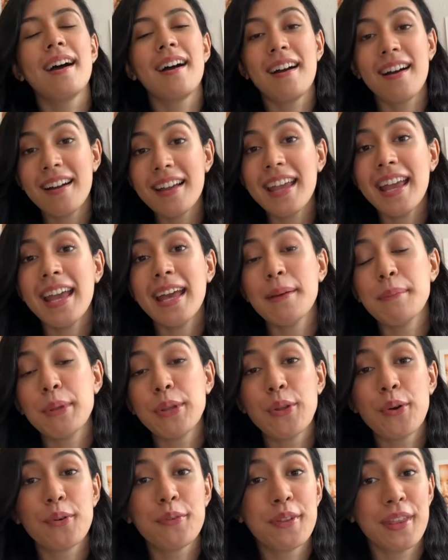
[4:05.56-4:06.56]
I am an
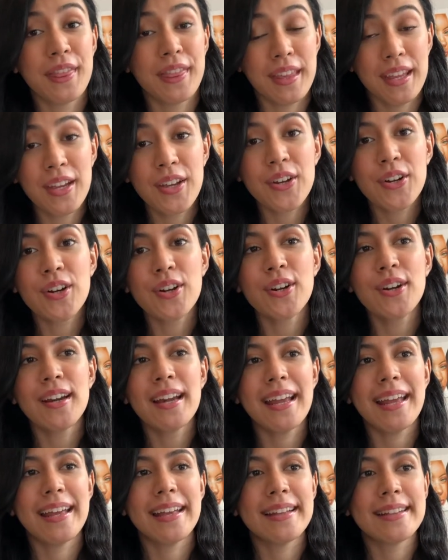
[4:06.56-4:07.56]

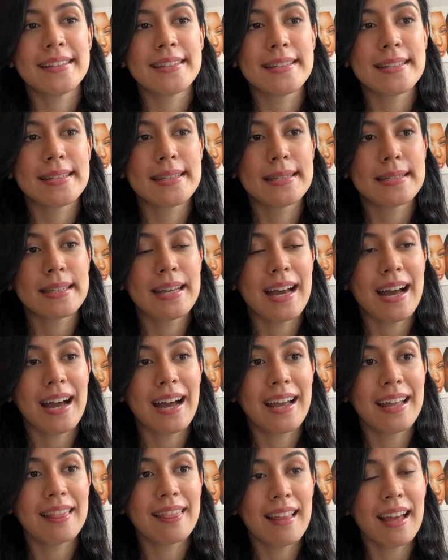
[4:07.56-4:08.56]
overthinker and
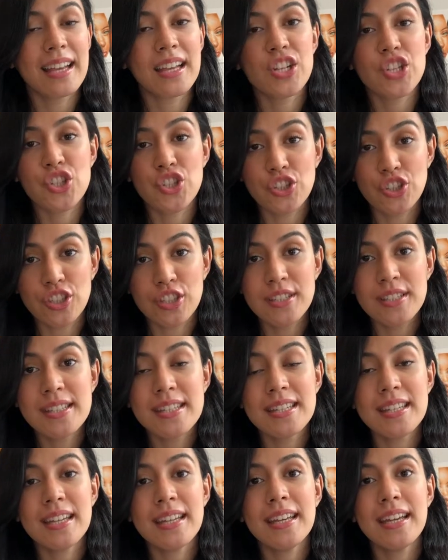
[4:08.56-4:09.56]
I like
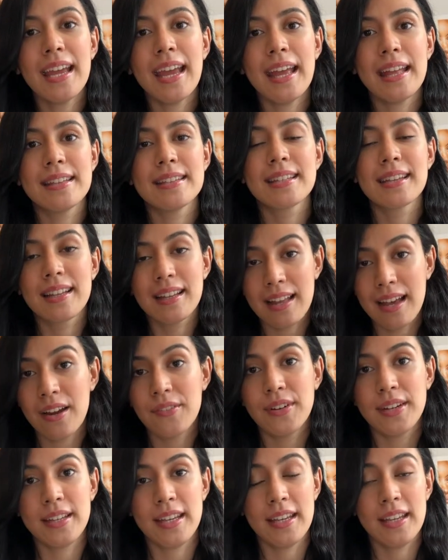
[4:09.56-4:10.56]
certainty and
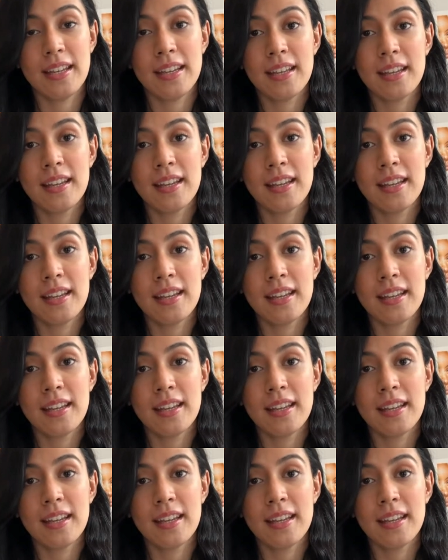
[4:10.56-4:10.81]
clarity.